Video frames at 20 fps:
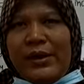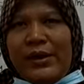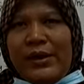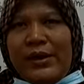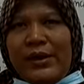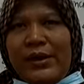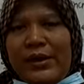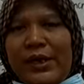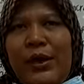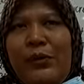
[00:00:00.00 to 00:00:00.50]

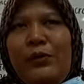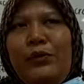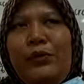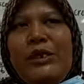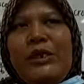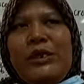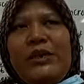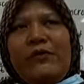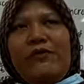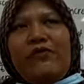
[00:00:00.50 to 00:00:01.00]
Okay, we
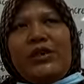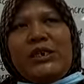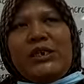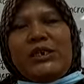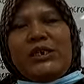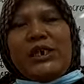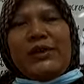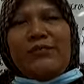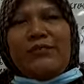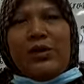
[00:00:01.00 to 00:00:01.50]

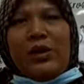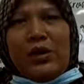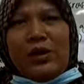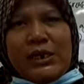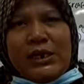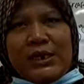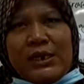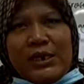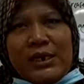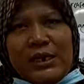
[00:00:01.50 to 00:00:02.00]
differentiate
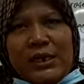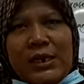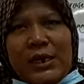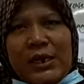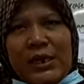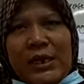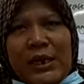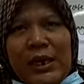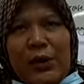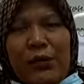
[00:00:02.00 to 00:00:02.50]
velocity
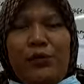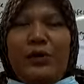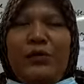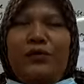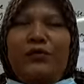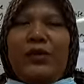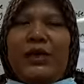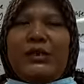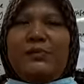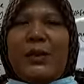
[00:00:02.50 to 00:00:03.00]
with
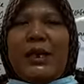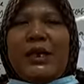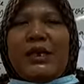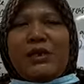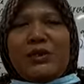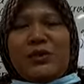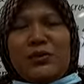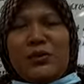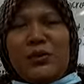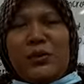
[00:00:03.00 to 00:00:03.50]
respect
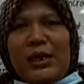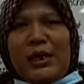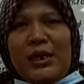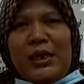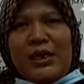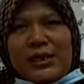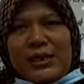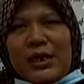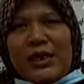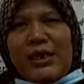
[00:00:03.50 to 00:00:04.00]
to
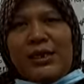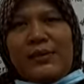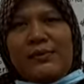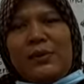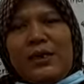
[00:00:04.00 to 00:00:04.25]
time.